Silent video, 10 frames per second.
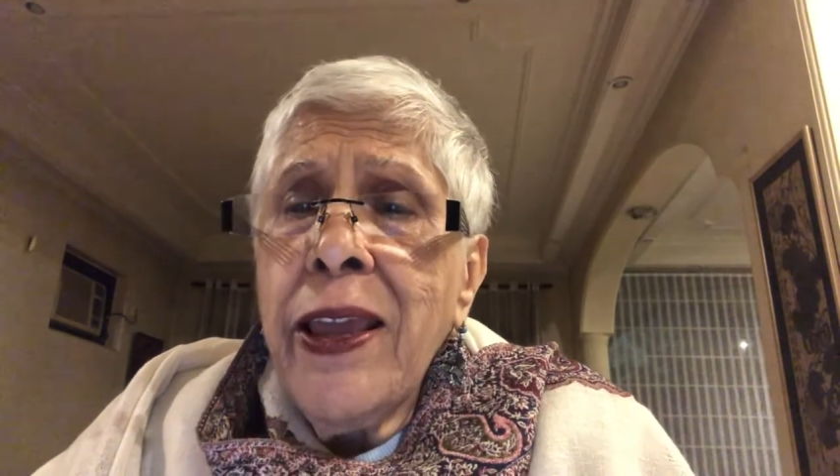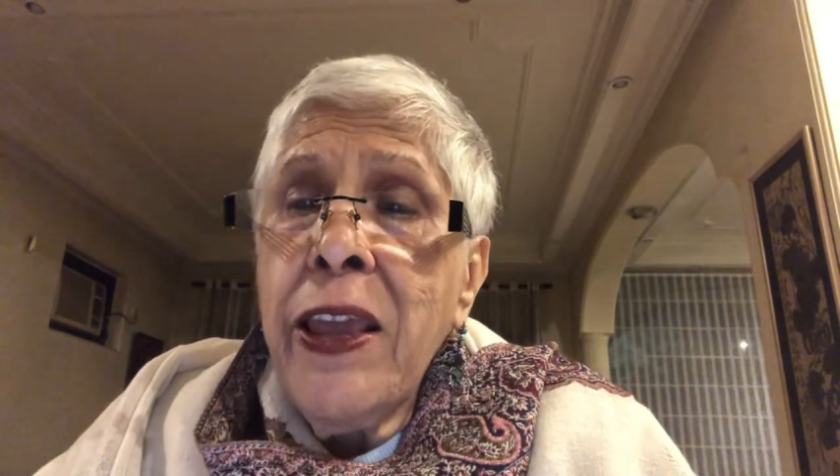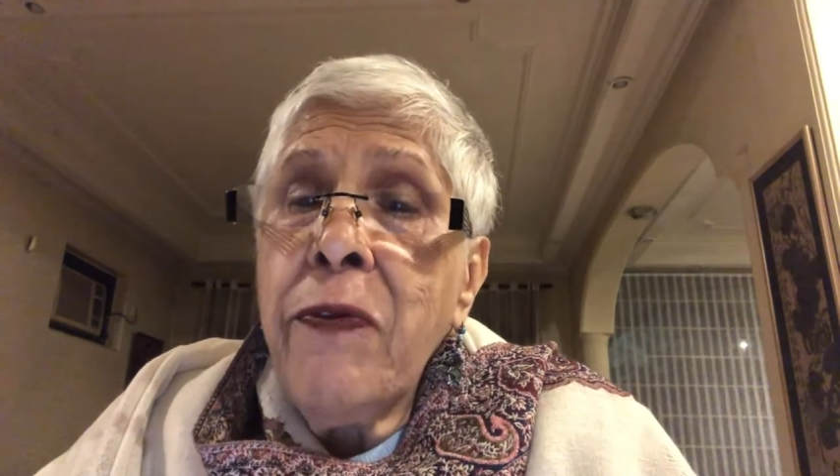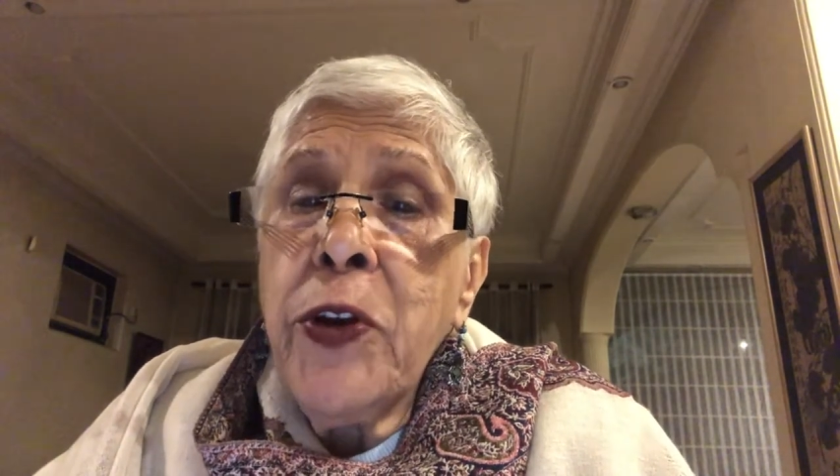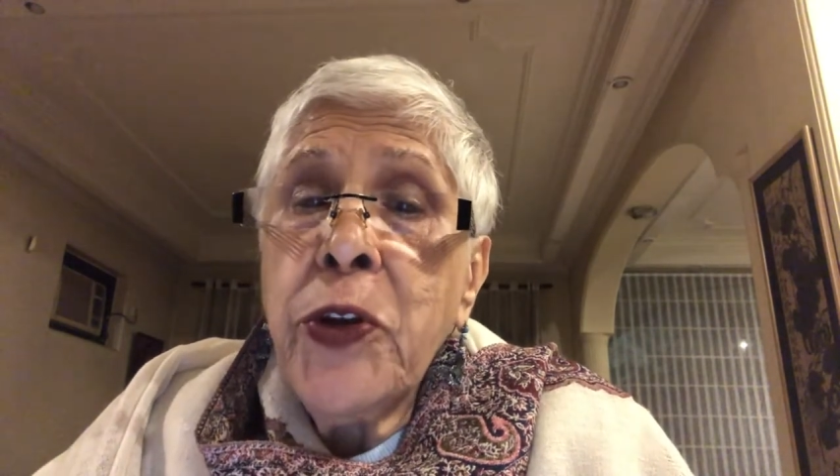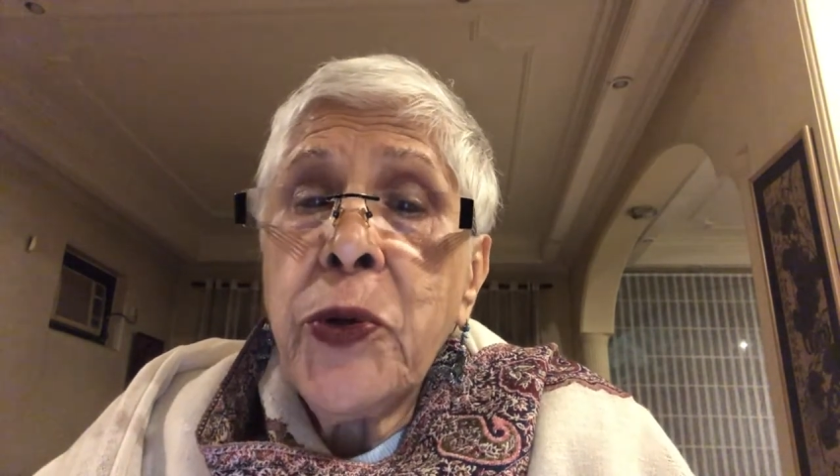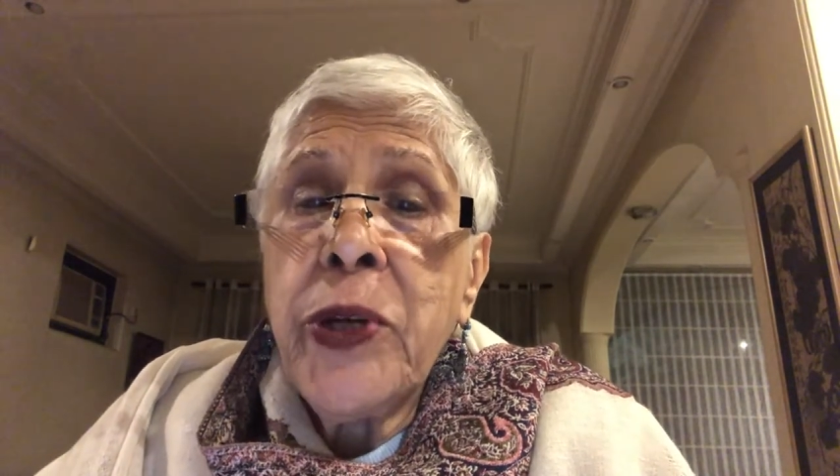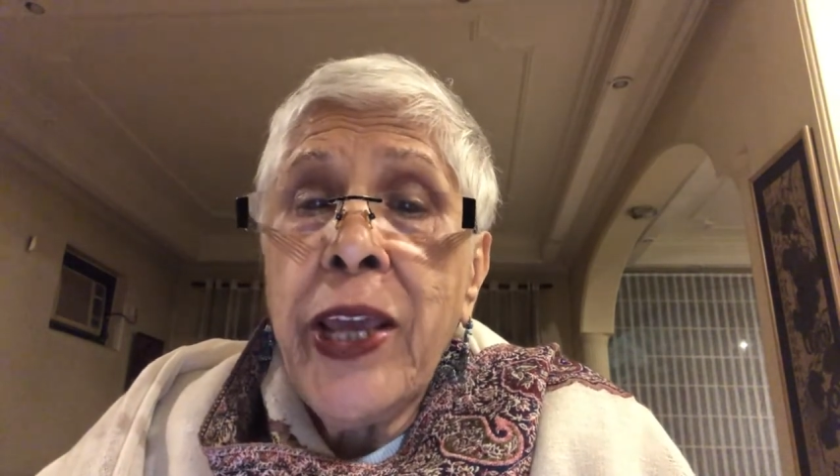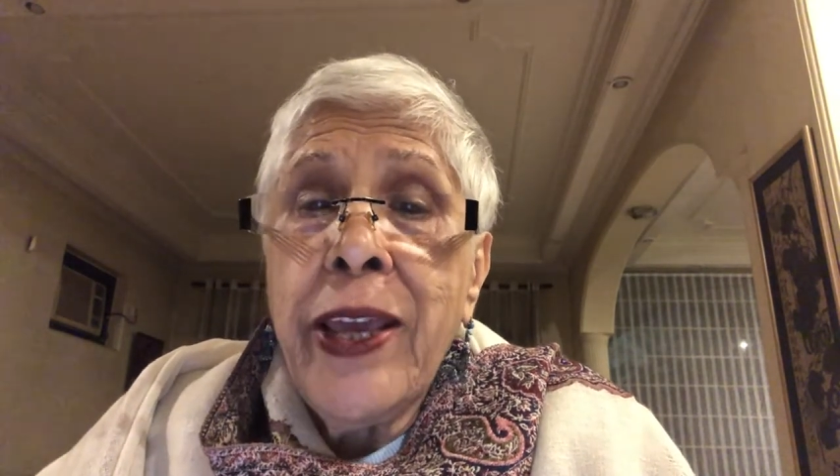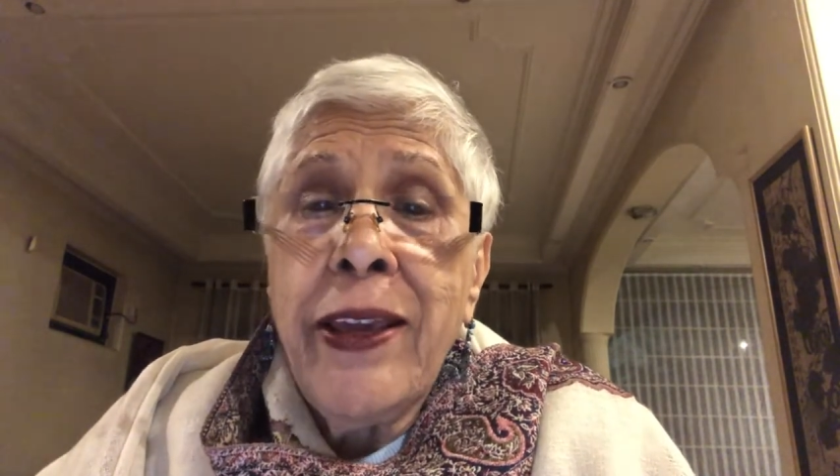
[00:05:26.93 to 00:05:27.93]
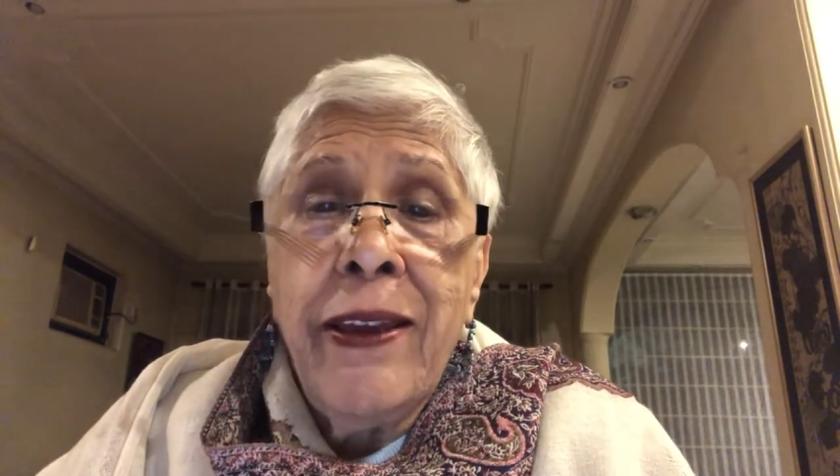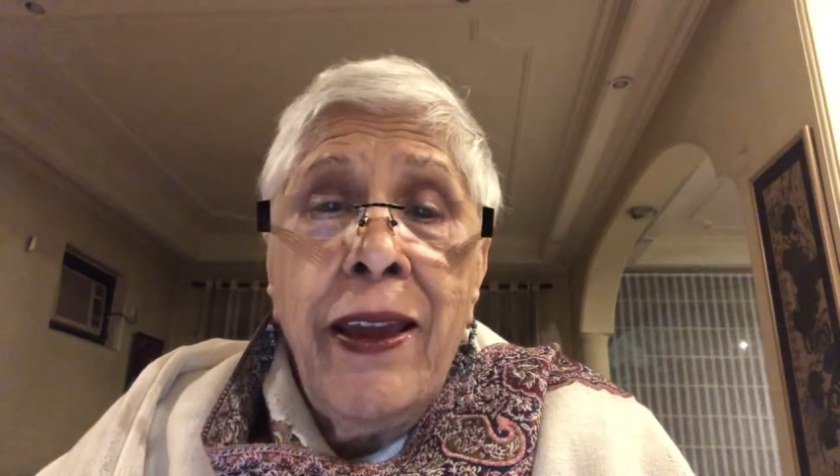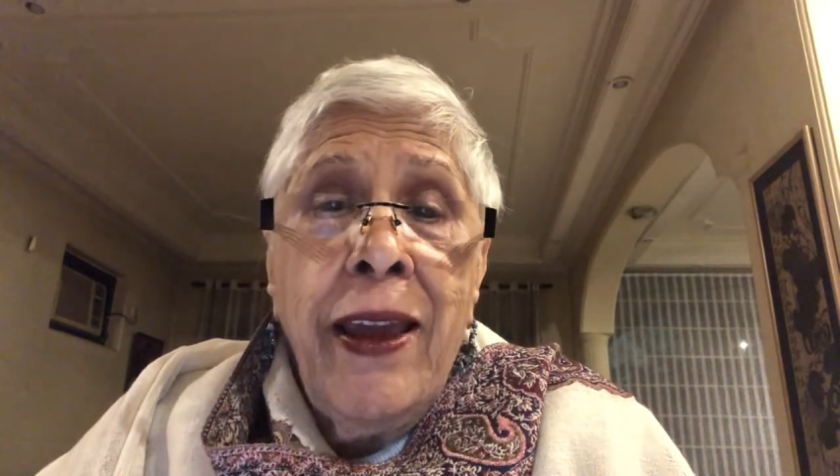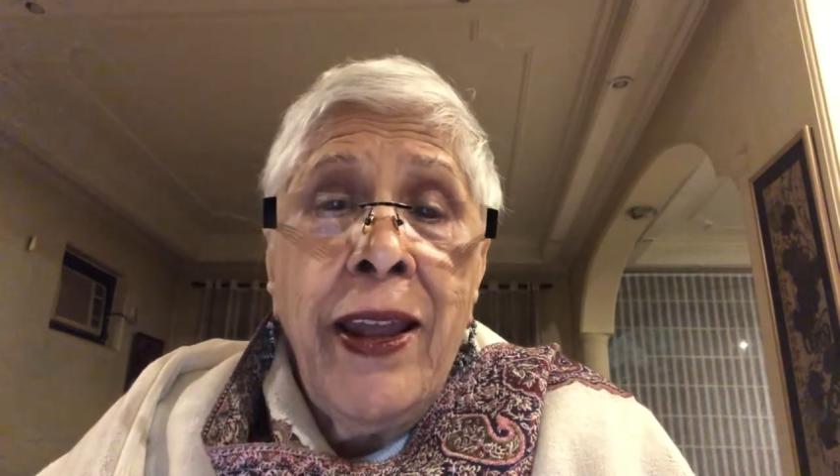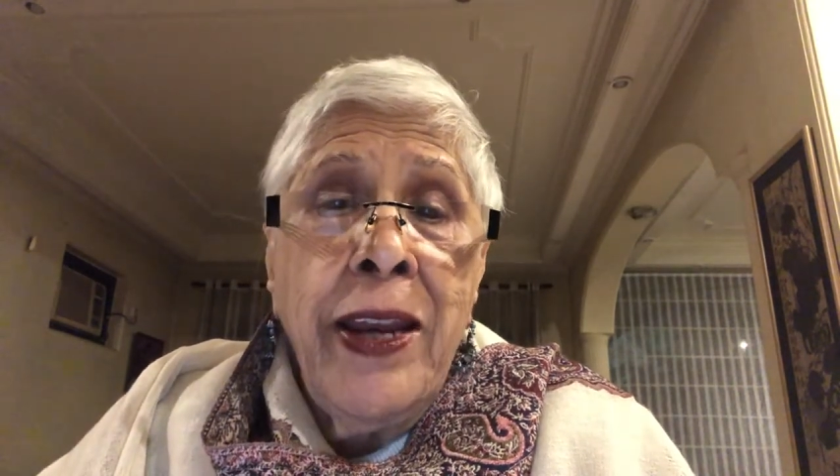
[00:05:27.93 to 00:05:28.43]
Even today,
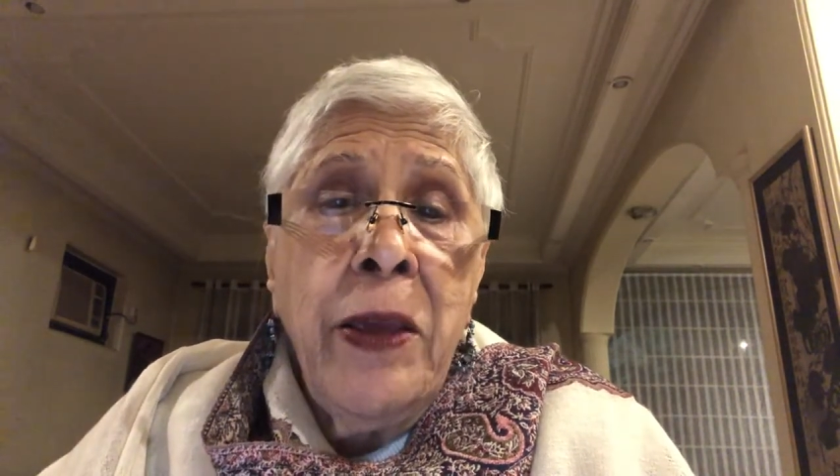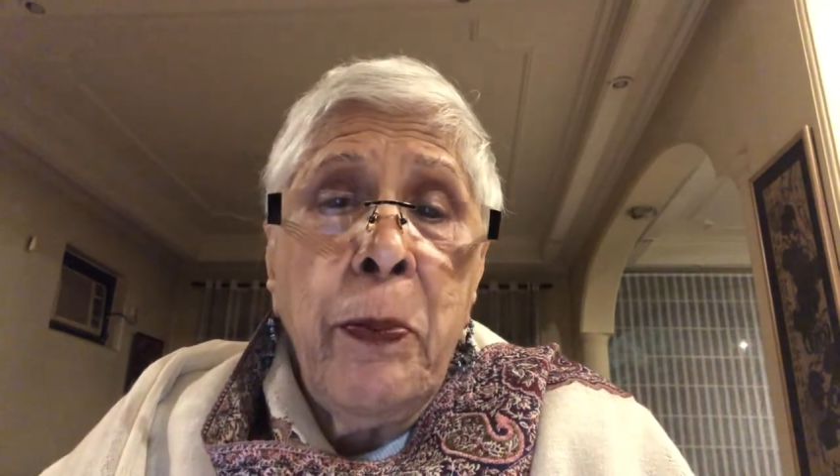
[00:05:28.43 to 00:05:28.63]
any